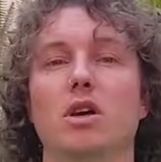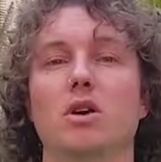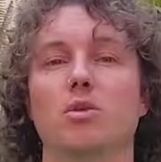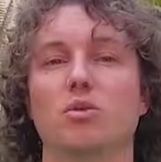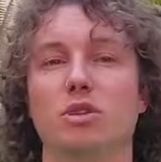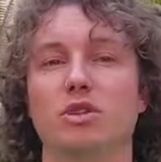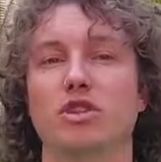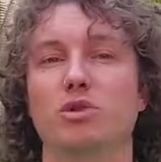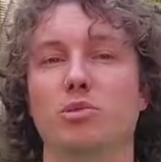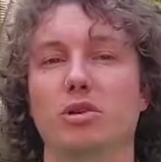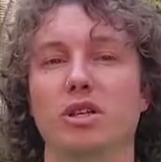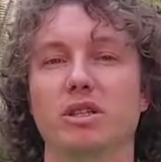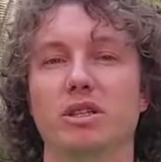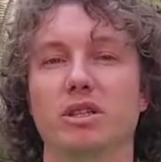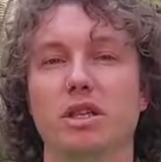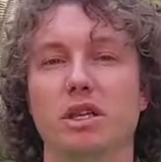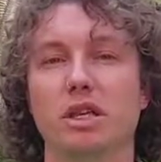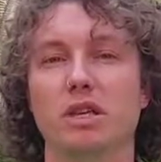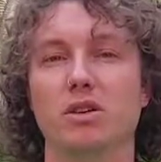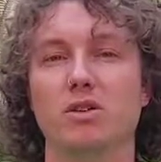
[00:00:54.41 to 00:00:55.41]
once you bring it to
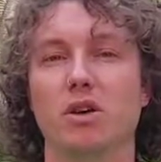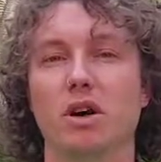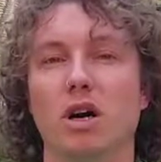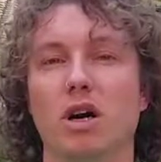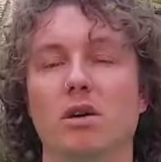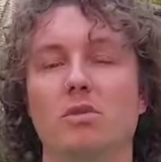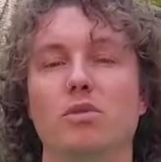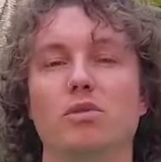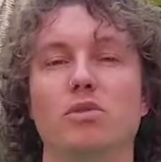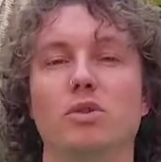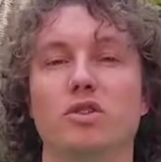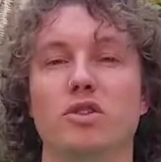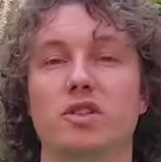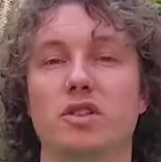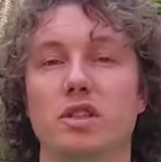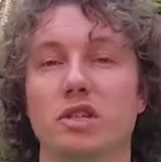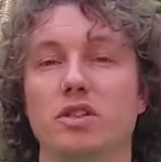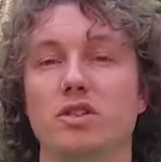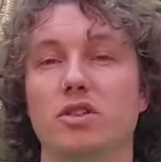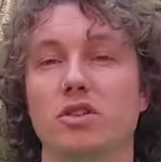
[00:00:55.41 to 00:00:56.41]
the Ecohub, we'll
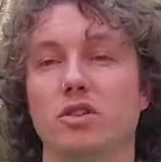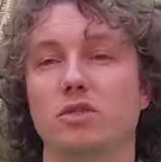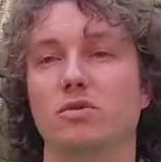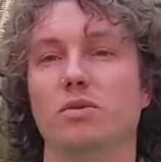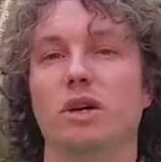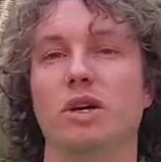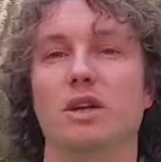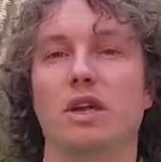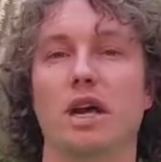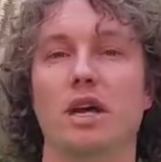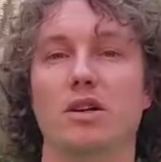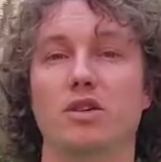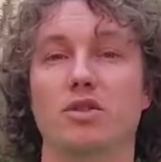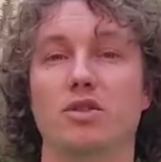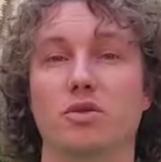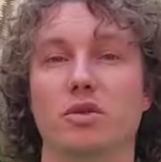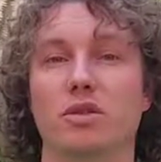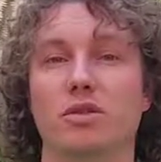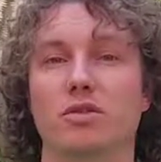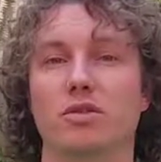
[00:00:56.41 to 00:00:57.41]
assist you with how to
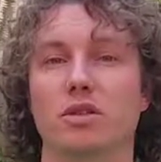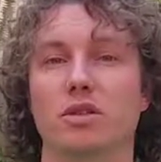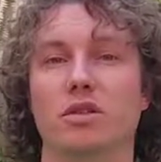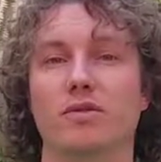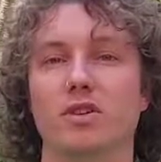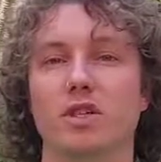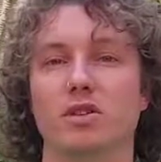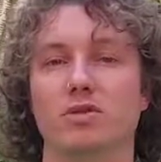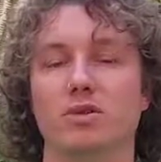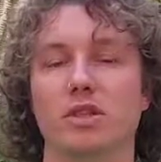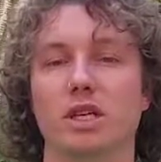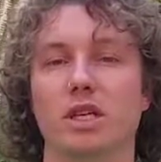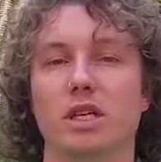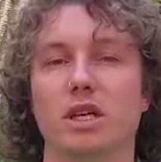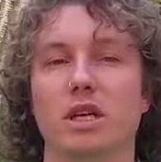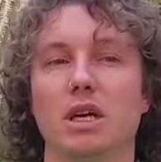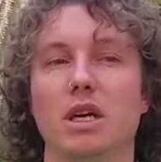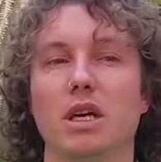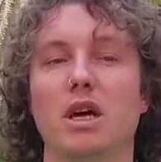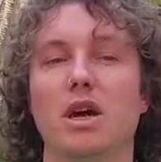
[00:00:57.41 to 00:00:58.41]
sort those individually.